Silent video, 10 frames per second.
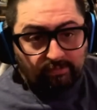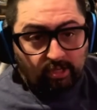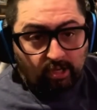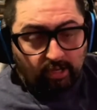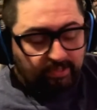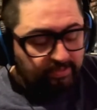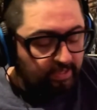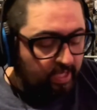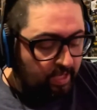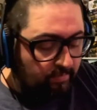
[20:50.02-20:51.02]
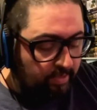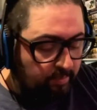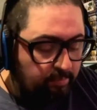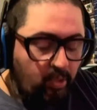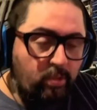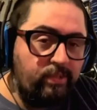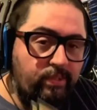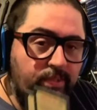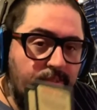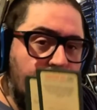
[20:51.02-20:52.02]
cards that have like
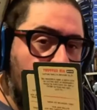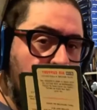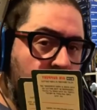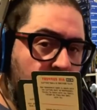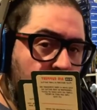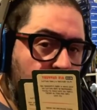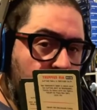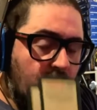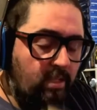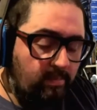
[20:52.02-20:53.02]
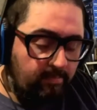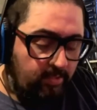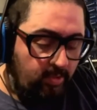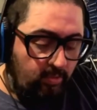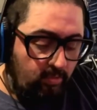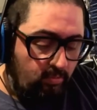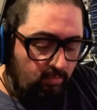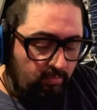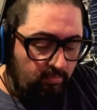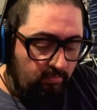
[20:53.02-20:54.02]
bonuses to
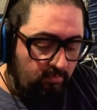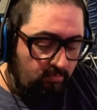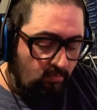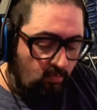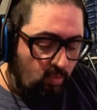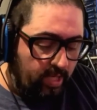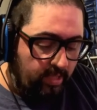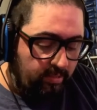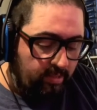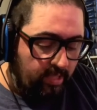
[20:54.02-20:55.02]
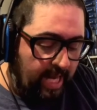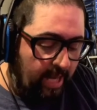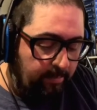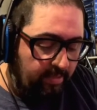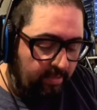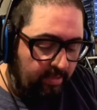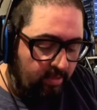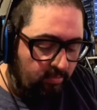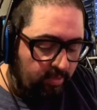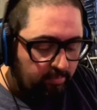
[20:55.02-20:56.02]
what can happen. You
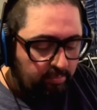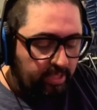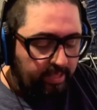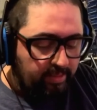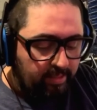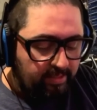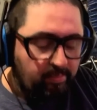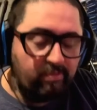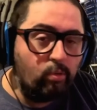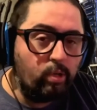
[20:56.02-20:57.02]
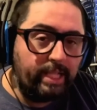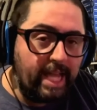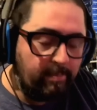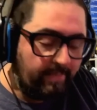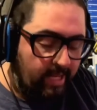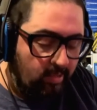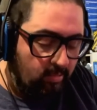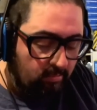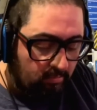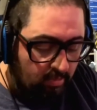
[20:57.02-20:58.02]
know, you play this before land
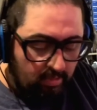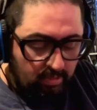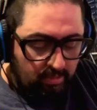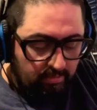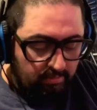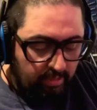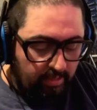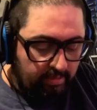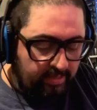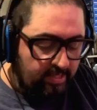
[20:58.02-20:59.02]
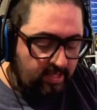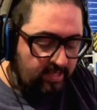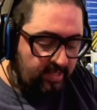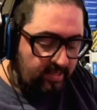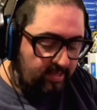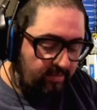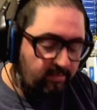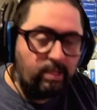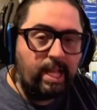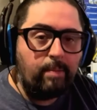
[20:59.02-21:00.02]
battle and such stuff
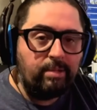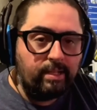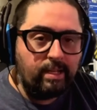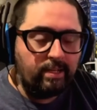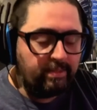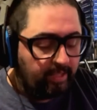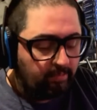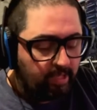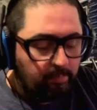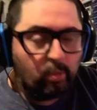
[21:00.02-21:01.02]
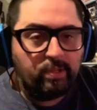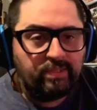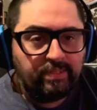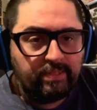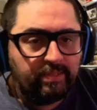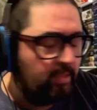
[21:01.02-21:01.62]
will happen, kind of thing, right? Bonuses.